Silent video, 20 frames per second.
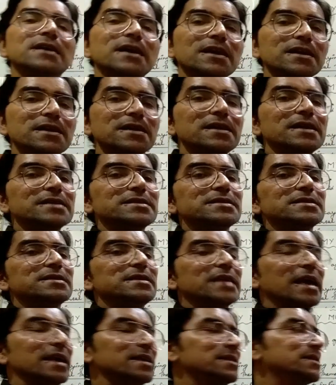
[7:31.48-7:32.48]
colorless
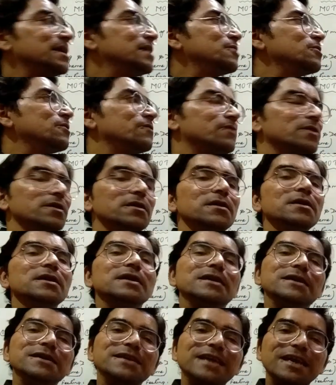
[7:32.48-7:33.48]
like that of a
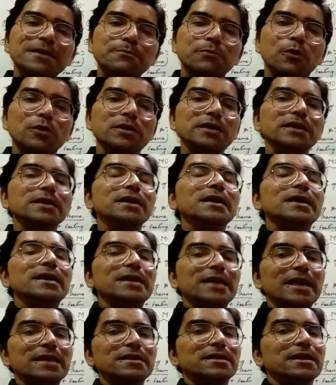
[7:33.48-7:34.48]
dead body,
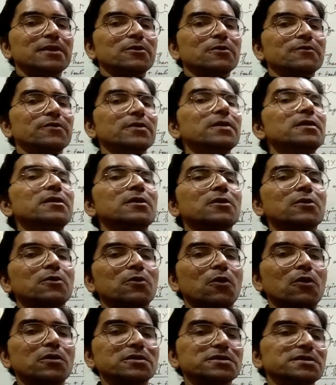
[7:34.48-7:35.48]
like that of a
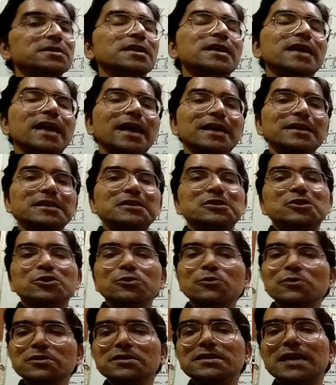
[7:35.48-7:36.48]
corpse, and it
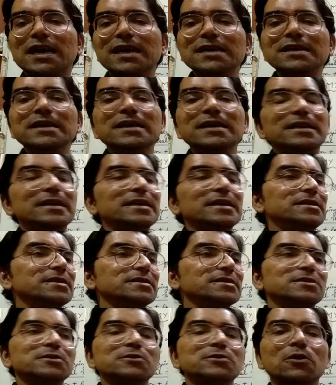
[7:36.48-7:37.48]
shows that it
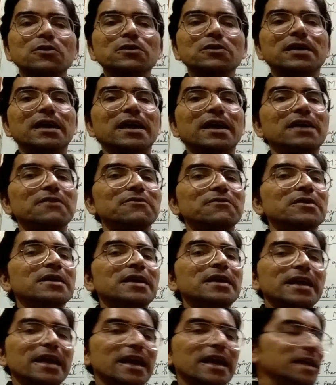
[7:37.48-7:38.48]
does not have
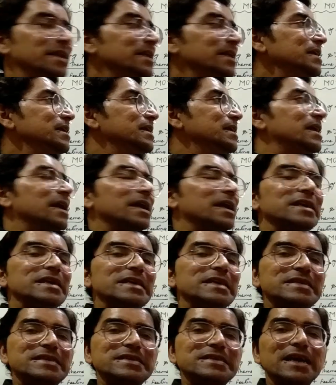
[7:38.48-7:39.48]

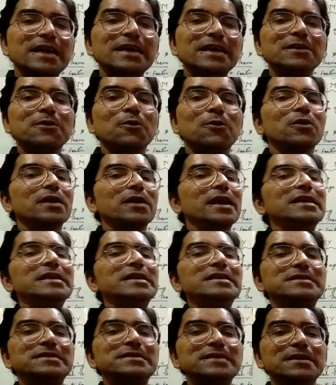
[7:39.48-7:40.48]
any sign or
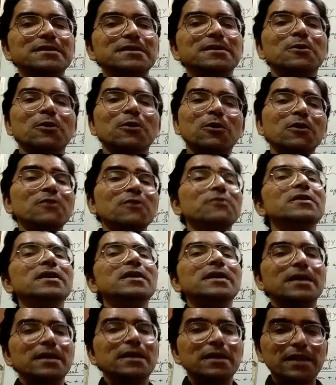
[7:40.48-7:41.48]
any signal of
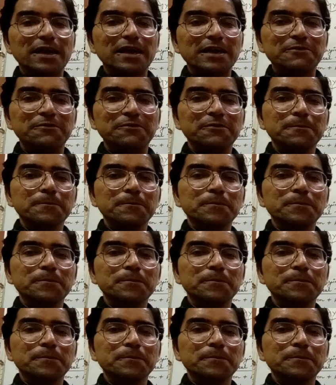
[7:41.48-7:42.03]
life.